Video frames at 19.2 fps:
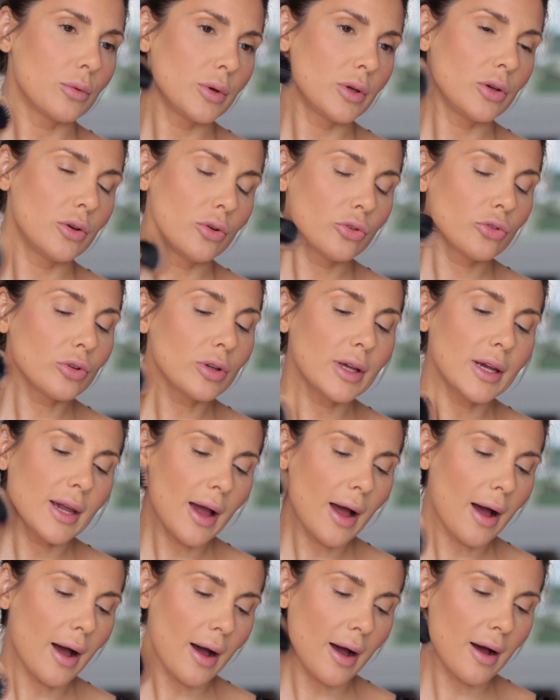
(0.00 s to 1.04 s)
We usually
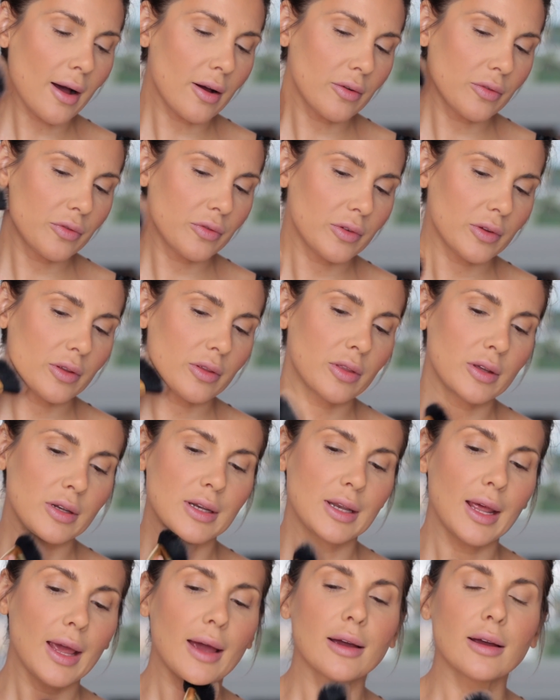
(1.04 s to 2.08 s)
have the
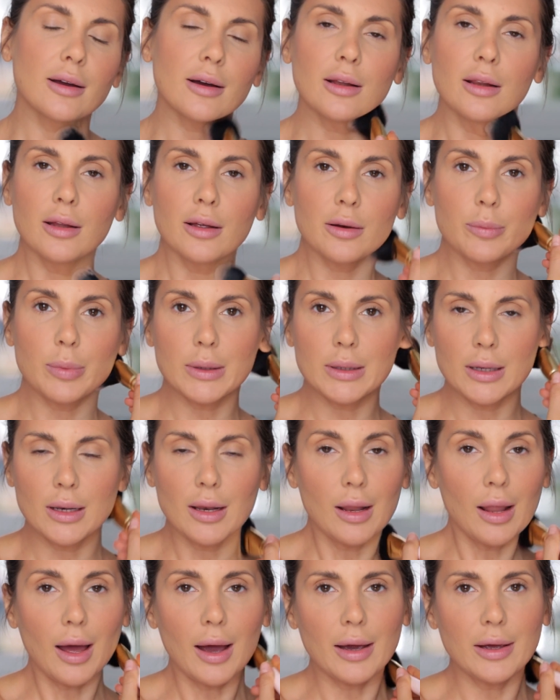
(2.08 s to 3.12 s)
neck a little bit
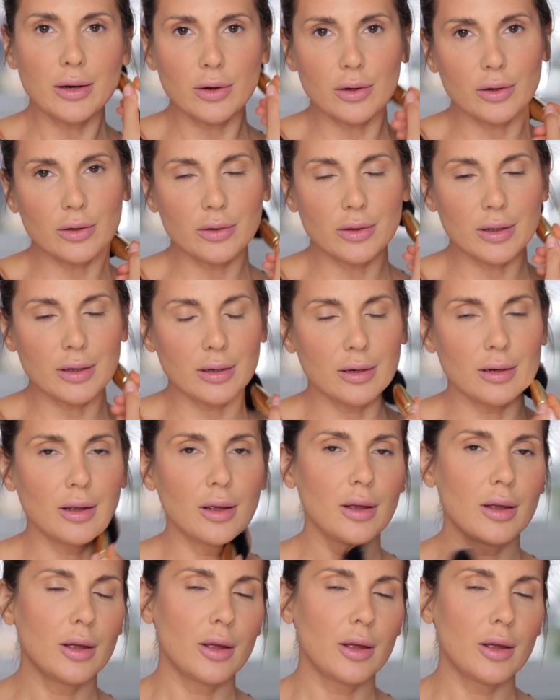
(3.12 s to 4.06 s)
lighter than